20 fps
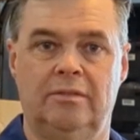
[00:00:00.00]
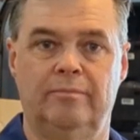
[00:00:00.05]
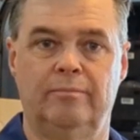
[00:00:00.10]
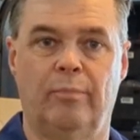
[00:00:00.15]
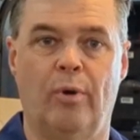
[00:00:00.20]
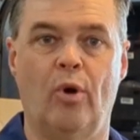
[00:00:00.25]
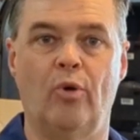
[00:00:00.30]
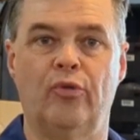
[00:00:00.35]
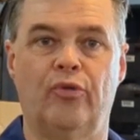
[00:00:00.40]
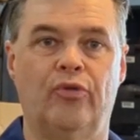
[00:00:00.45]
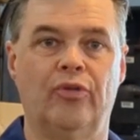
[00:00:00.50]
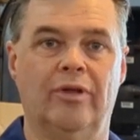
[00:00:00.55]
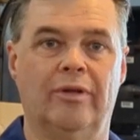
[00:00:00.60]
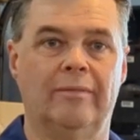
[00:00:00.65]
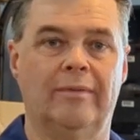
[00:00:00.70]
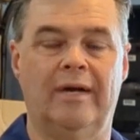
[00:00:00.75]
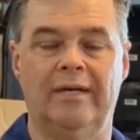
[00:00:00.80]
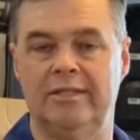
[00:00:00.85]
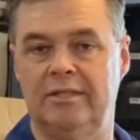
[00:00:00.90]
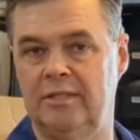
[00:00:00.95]
both of
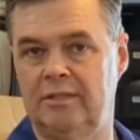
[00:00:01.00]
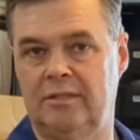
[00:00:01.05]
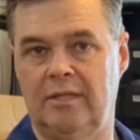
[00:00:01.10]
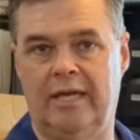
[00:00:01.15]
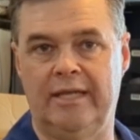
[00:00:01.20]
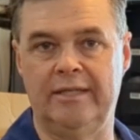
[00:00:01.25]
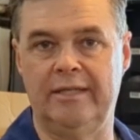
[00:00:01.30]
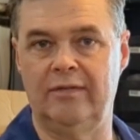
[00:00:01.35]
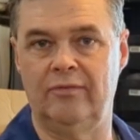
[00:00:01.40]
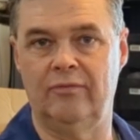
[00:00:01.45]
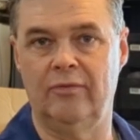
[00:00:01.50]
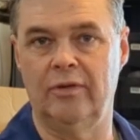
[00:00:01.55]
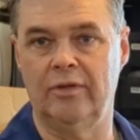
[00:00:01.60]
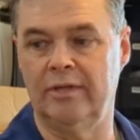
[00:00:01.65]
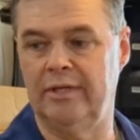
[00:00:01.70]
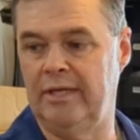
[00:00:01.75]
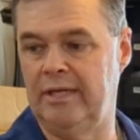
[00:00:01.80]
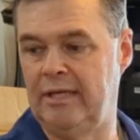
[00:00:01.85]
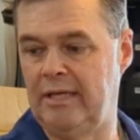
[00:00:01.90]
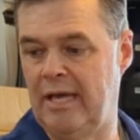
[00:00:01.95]
them. I didn't
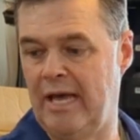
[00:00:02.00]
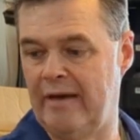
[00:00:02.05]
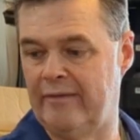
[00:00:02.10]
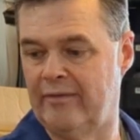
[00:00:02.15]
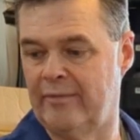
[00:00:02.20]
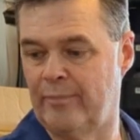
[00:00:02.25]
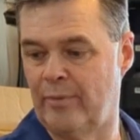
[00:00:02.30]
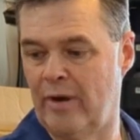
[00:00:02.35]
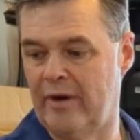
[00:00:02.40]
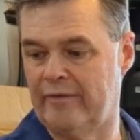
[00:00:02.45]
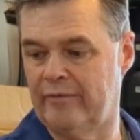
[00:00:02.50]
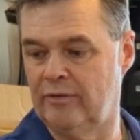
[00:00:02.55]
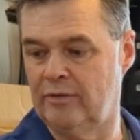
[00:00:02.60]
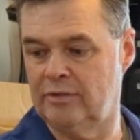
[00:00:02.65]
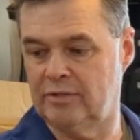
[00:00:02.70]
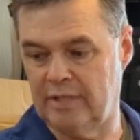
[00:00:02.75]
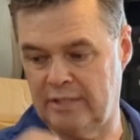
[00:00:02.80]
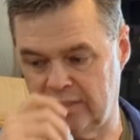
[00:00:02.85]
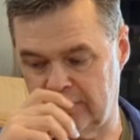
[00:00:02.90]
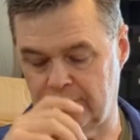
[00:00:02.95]
really have a
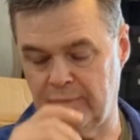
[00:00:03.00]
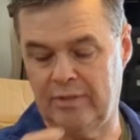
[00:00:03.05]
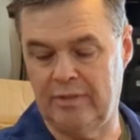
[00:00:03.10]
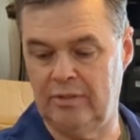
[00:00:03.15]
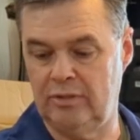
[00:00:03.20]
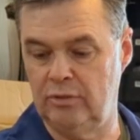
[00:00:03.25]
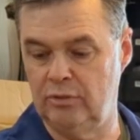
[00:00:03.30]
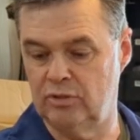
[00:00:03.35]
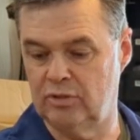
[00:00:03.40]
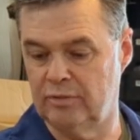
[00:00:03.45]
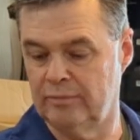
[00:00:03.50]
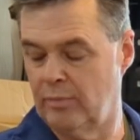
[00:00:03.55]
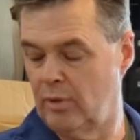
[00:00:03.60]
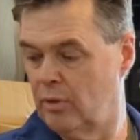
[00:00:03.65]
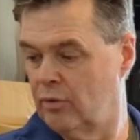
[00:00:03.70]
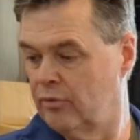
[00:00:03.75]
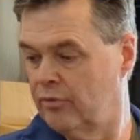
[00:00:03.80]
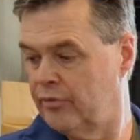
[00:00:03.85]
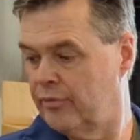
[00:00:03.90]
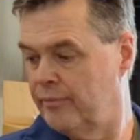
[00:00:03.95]
preference. I just went use them
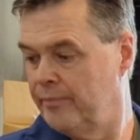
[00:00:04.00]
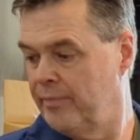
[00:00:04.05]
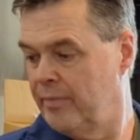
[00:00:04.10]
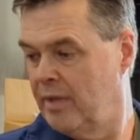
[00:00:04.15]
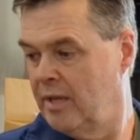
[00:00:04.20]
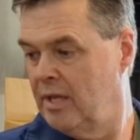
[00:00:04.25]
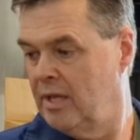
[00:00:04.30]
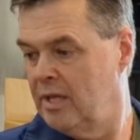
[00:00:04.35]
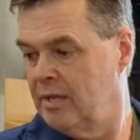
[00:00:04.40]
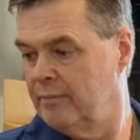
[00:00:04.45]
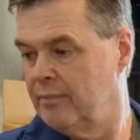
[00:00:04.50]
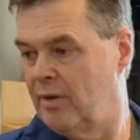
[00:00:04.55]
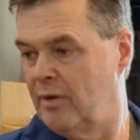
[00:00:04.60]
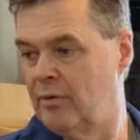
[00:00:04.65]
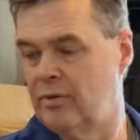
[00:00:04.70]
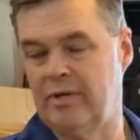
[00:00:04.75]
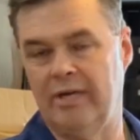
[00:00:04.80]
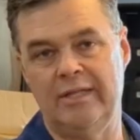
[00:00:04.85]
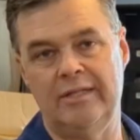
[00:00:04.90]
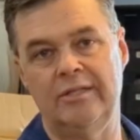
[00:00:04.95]
both. But
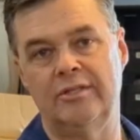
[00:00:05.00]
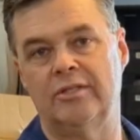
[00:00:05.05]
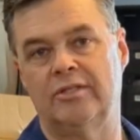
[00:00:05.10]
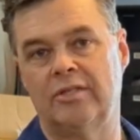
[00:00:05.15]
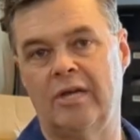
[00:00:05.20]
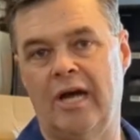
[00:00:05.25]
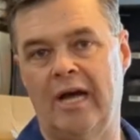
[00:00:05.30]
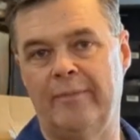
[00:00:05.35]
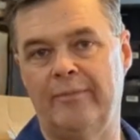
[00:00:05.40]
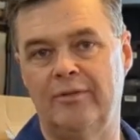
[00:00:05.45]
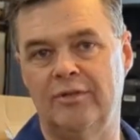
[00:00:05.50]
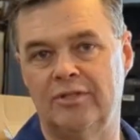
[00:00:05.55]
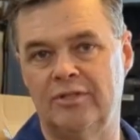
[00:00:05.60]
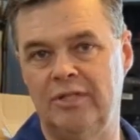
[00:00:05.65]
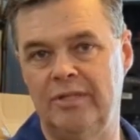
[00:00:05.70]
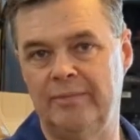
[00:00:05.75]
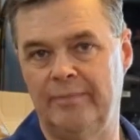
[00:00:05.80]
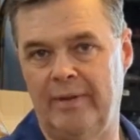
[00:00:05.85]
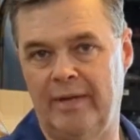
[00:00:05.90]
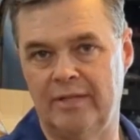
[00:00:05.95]
when I did the top of the
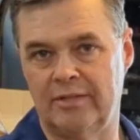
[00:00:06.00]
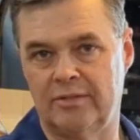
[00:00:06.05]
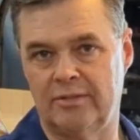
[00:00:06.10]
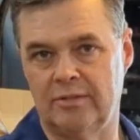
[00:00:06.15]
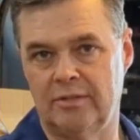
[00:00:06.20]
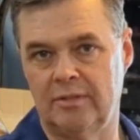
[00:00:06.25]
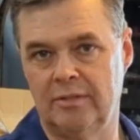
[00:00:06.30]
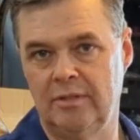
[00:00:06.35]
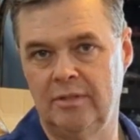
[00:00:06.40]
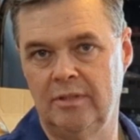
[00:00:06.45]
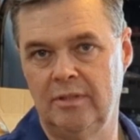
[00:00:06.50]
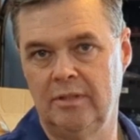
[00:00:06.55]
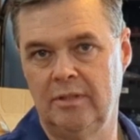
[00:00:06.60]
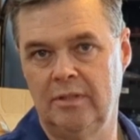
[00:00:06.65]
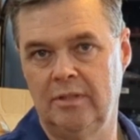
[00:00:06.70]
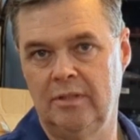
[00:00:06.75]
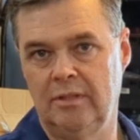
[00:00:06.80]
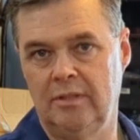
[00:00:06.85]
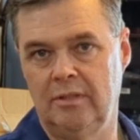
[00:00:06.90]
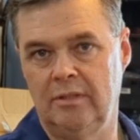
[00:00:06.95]
seat pedestal
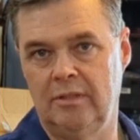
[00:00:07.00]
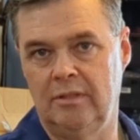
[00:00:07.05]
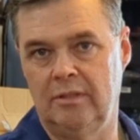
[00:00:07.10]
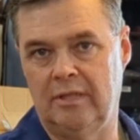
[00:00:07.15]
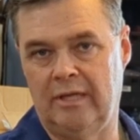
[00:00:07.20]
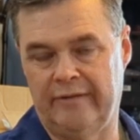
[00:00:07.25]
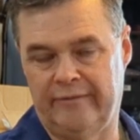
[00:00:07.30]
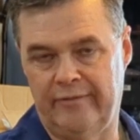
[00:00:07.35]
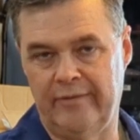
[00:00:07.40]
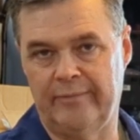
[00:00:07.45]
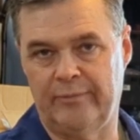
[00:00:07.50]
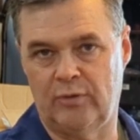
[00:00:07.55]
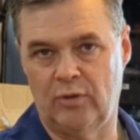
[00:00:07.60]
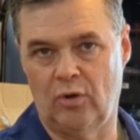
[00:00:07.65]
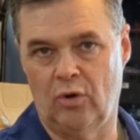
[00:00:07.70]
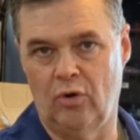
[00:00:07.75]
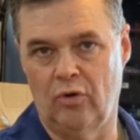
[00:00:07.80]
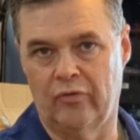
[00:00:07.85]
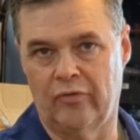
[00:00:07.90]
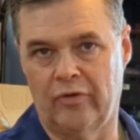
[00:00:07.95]
and I flipped it
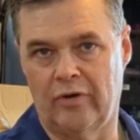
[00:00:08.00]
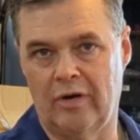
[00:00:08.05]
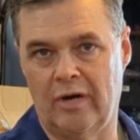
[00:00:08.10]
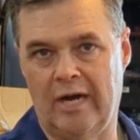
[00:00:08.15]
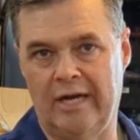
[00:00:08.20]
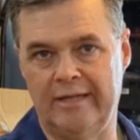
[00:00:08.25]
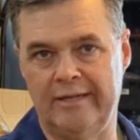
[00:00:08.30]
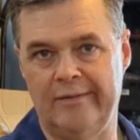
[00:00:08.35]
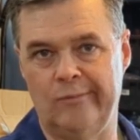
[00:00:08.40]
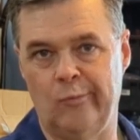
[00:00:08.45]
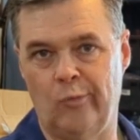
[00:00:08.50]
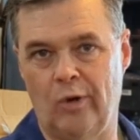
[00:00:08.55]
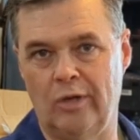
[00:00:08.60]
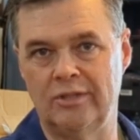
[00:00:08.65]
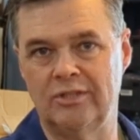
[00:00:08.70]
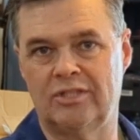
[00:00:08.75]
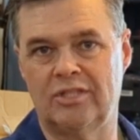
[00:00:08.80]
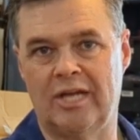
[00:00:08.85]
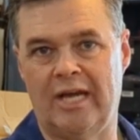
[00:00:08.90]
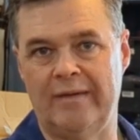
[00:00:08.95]
over, I did
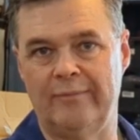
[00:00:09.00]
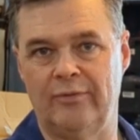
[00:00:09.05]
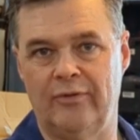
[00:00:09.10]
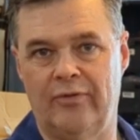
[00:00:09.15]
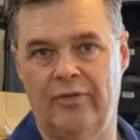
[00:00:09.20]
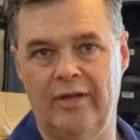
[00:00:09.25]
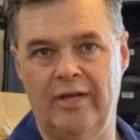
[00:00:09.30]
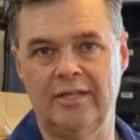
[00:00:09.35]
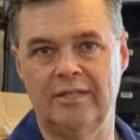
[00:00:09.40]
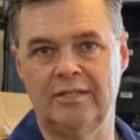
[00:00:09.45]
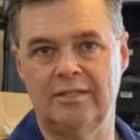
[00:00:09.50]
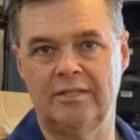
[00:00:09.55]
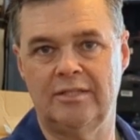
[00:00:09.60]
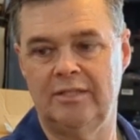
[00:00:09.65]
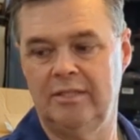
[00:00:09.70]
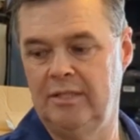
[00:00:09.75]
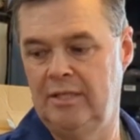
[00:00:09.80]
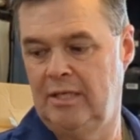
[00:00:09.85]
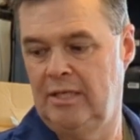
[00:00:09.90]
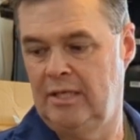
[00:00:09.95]
one side with this
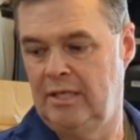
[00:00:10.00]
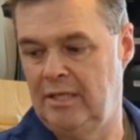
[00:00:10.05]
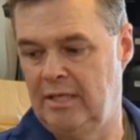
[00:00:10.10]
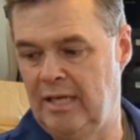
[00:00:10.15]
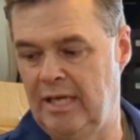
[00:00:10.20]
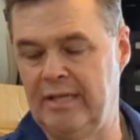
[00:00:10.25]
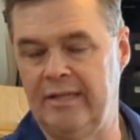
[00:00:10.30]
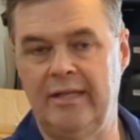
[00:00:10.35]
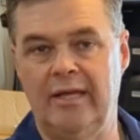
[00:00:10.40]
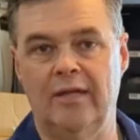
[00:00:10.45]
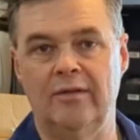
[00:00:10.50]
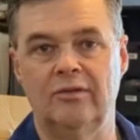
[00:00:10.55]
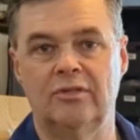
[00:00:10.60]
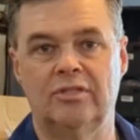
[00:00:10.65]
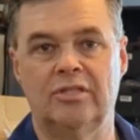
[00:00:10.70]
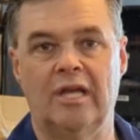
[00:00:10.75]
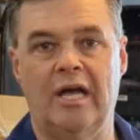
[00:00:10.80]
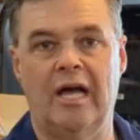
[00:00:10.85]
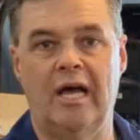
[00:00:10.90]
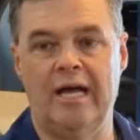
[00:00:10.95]
and the other
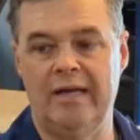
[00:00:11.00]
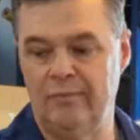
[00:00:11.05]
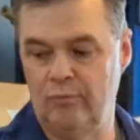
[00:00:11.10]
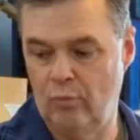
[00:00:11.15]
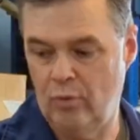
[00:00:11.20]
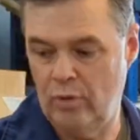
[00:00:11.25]
side